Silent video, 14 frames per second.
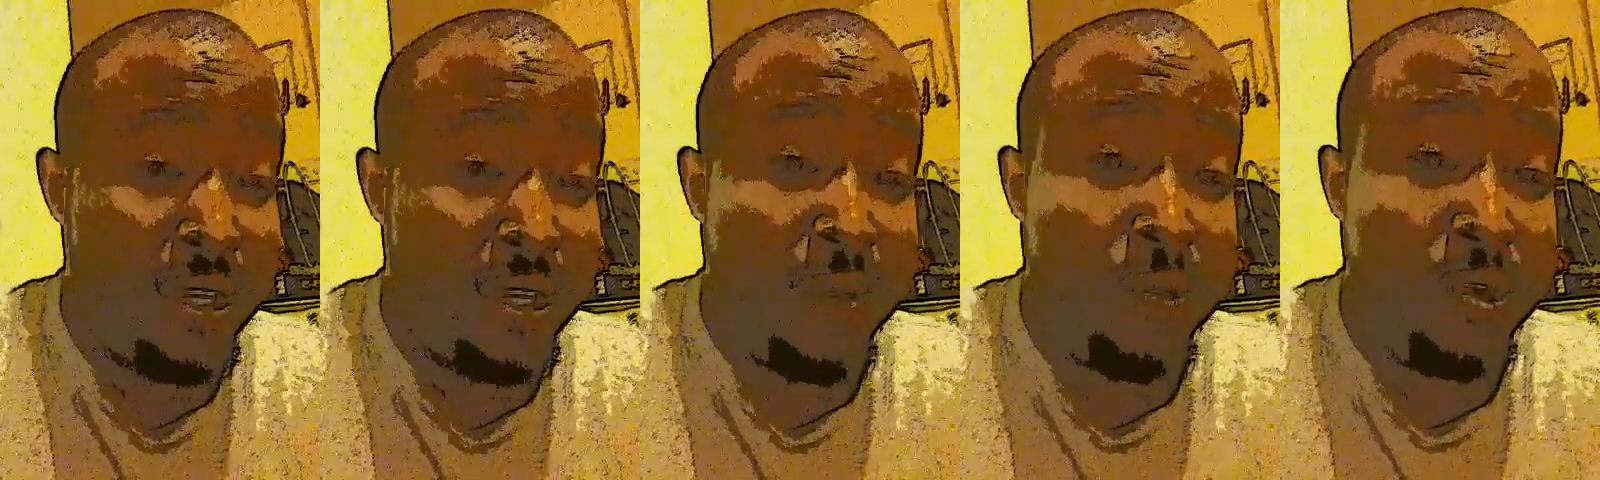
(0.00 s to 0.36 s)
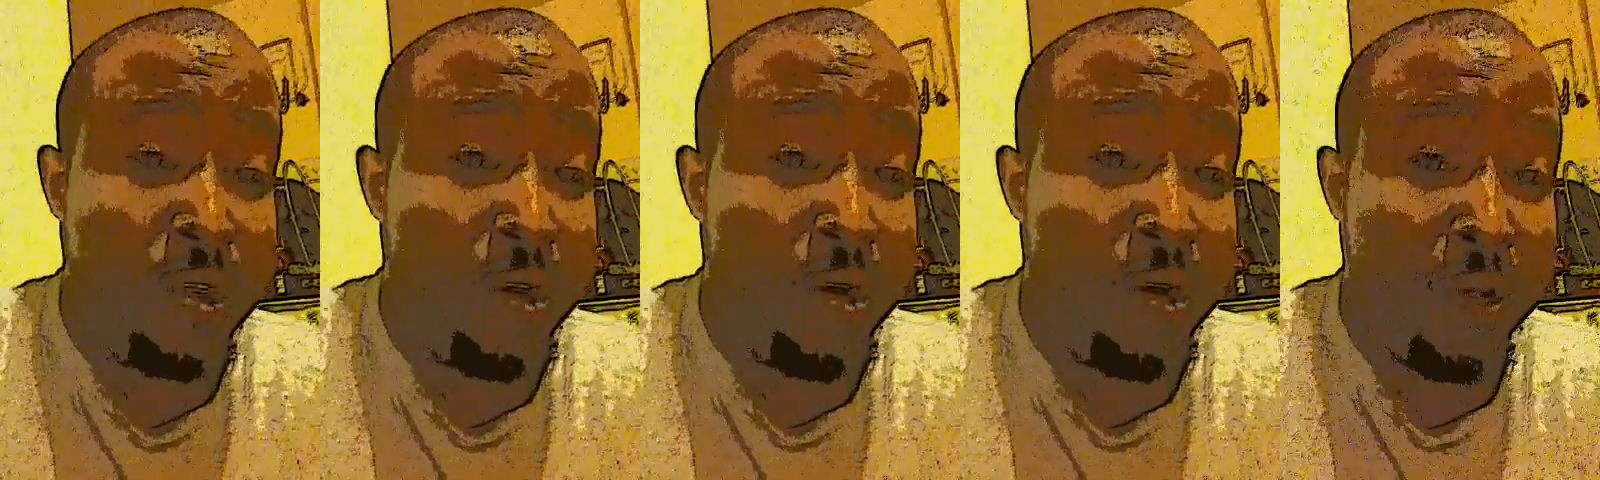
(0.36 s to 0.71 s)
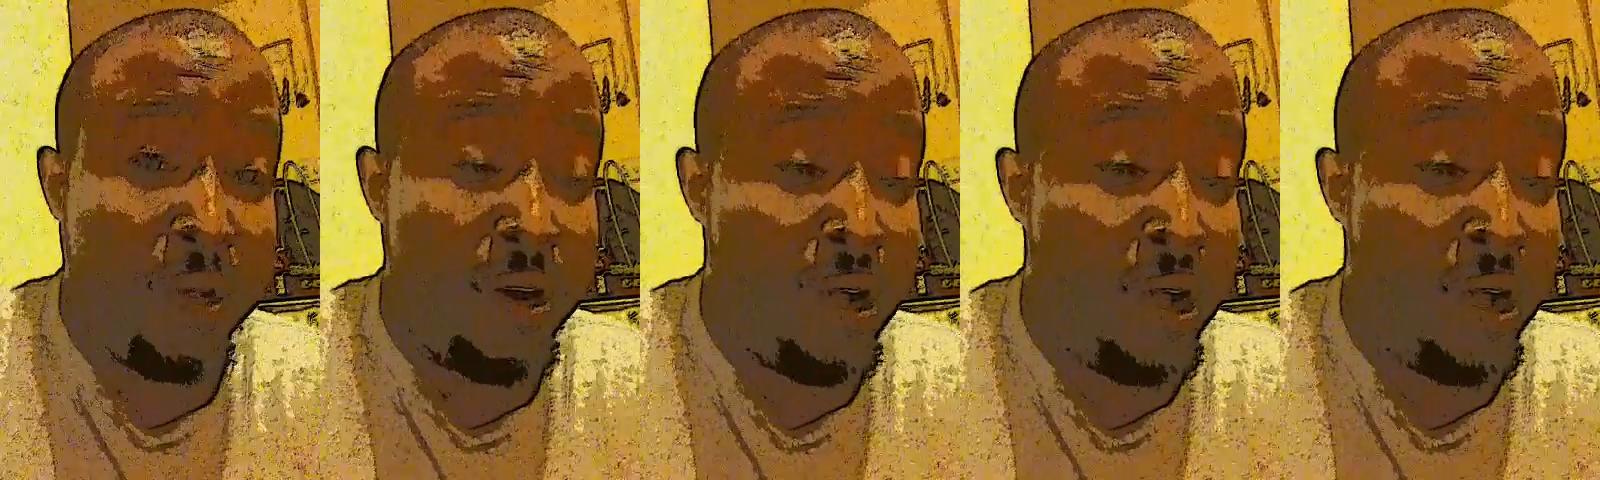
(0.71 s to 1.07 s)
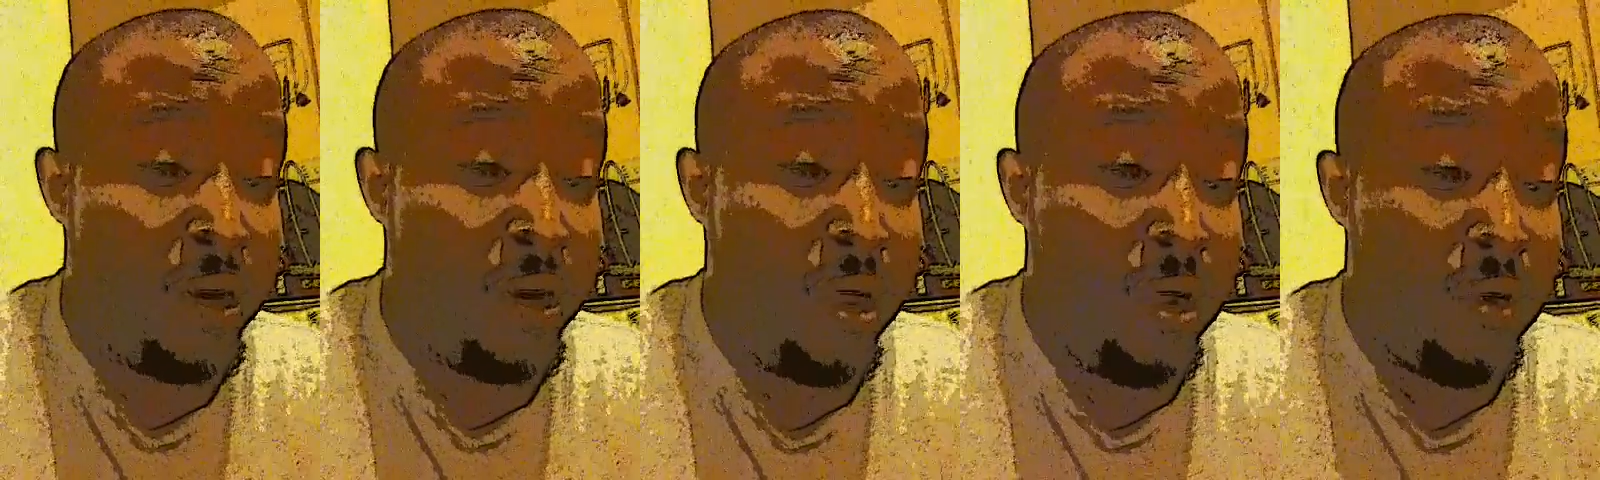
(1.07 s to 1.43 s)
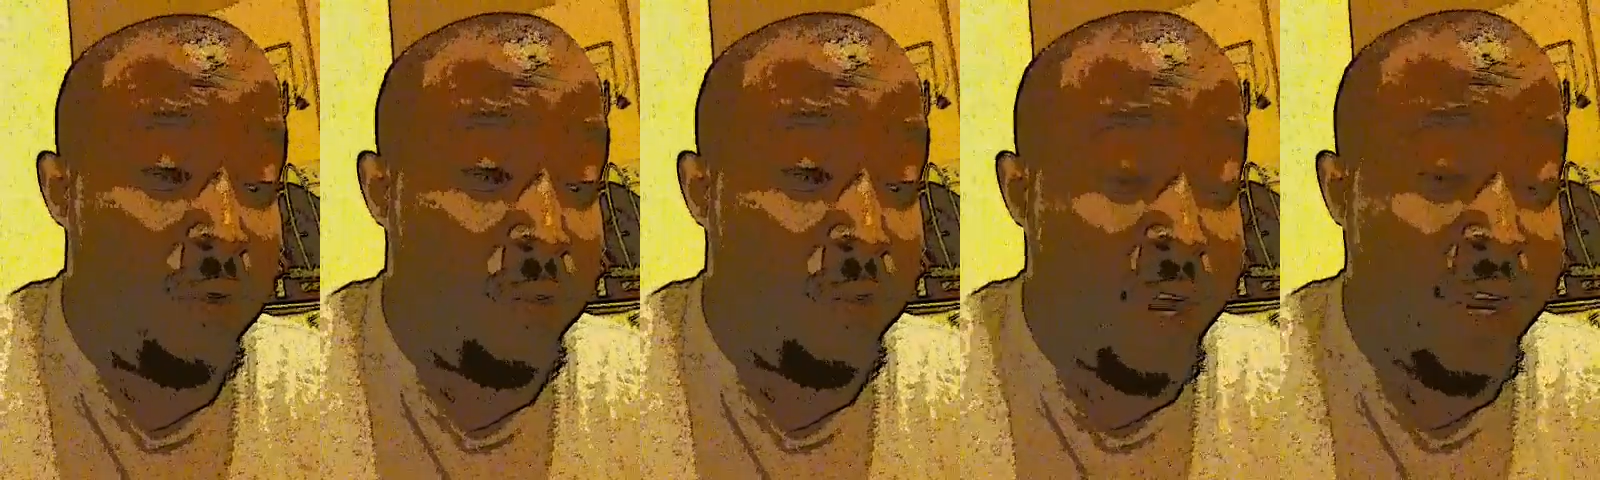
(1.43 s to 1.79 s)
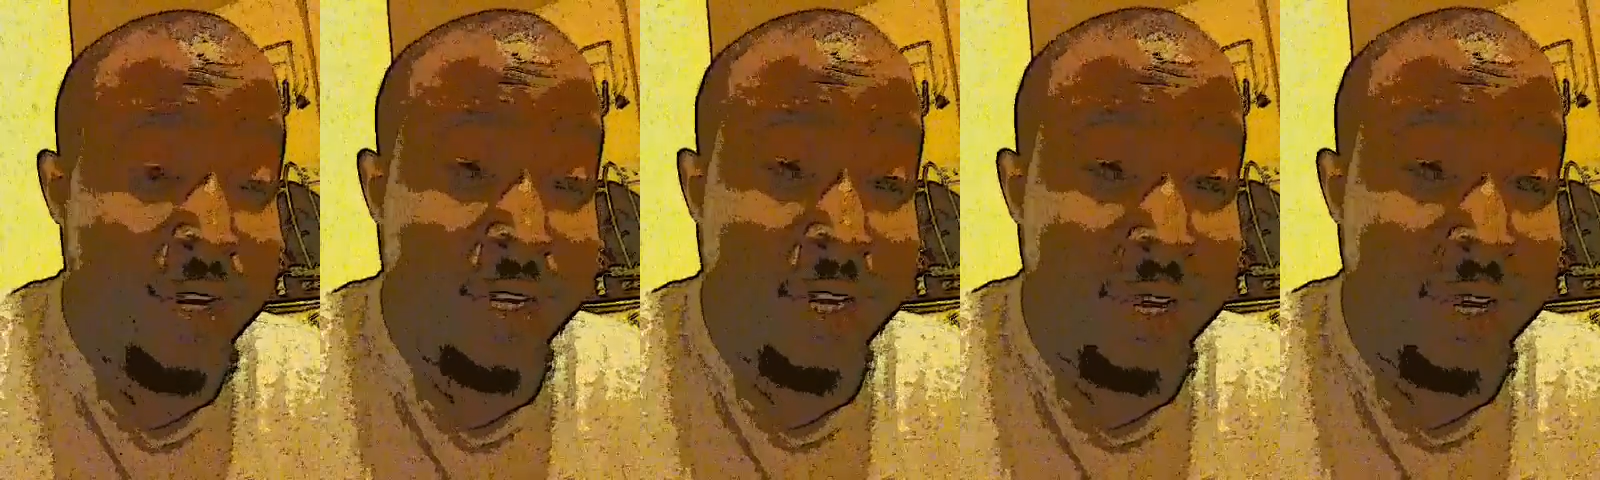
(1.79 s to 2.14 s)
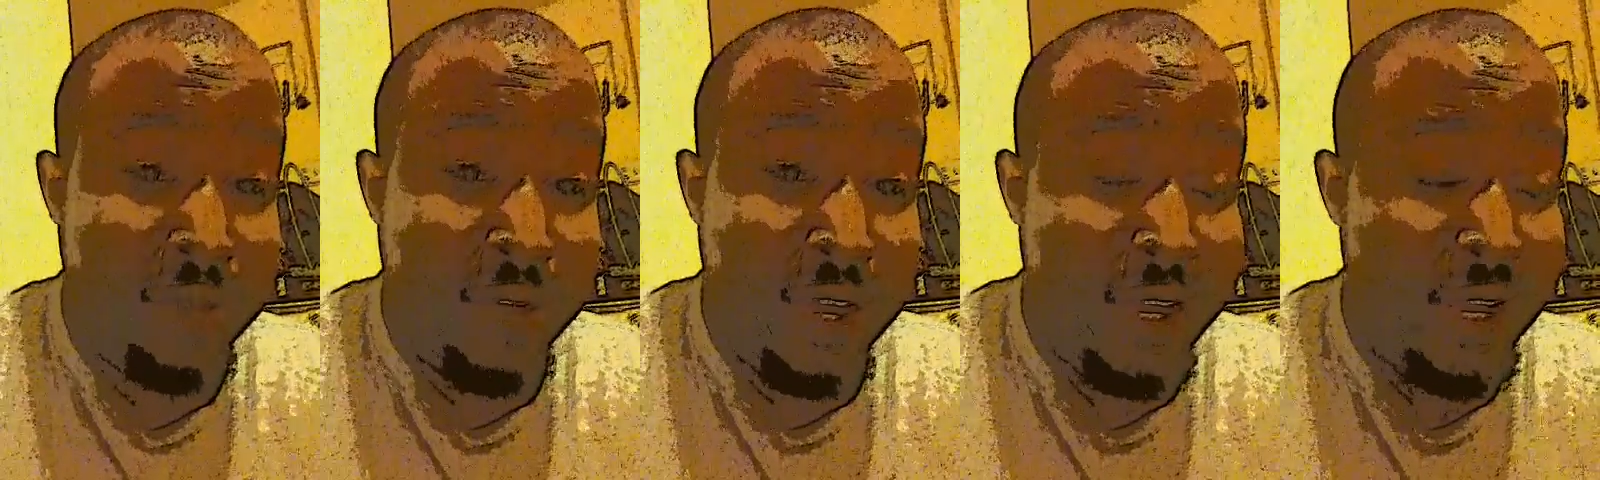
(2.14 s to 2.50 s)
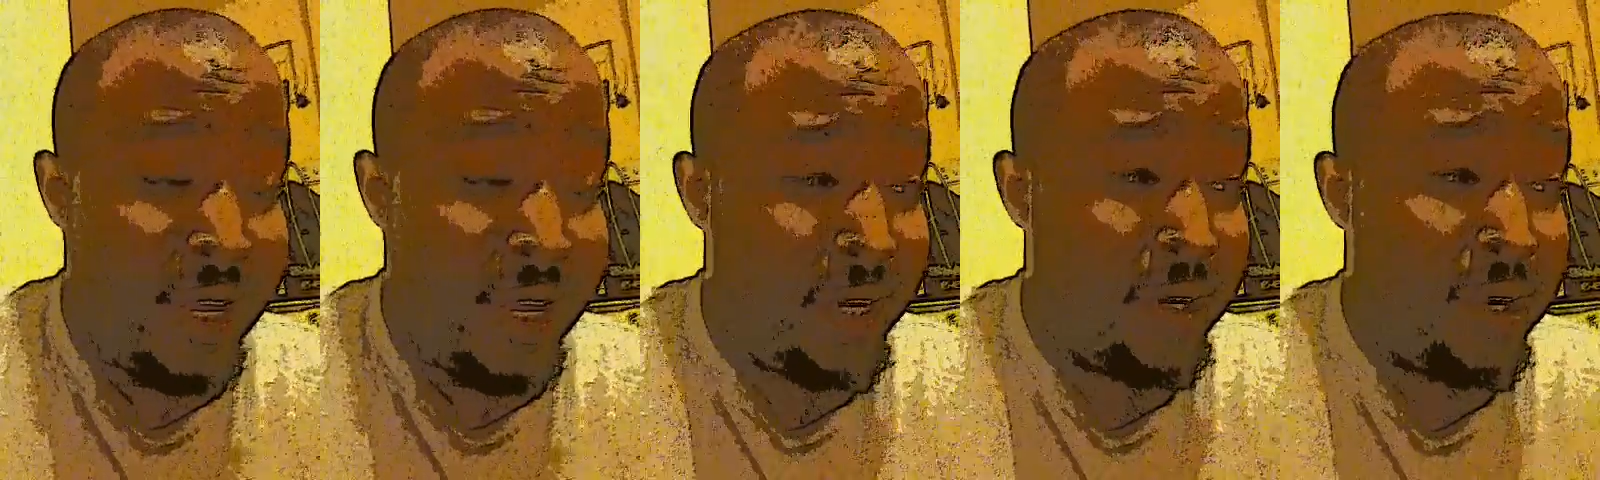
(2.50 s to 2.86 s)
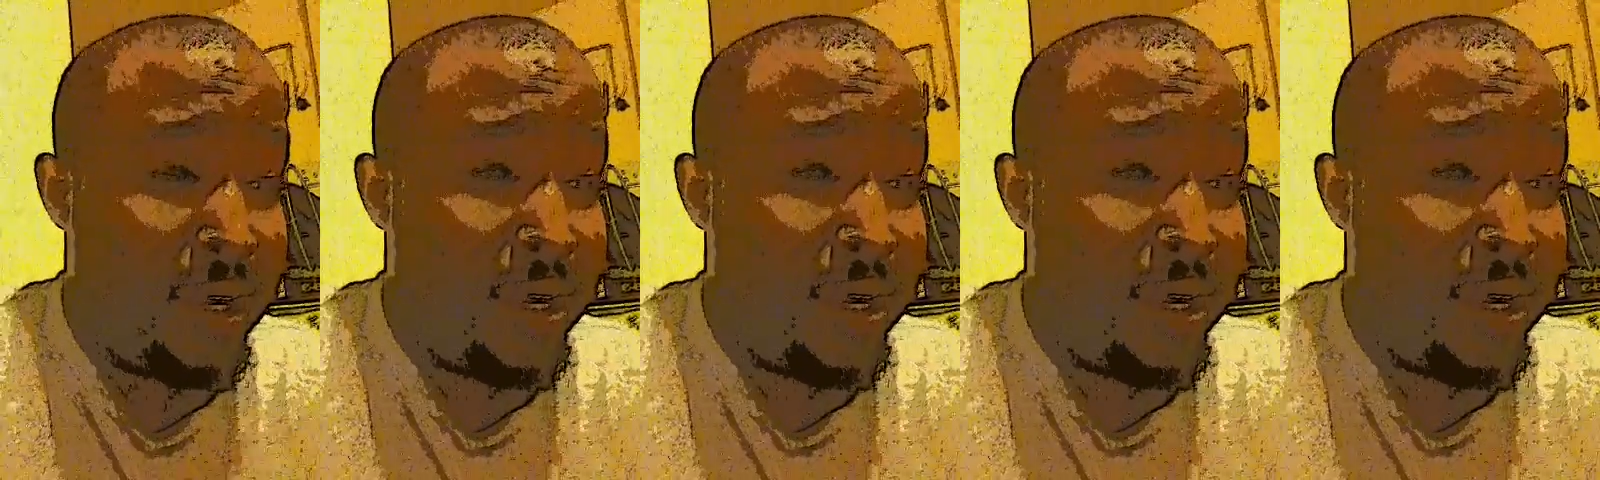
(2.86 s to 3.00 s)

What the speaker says: He was going to put it on free TV and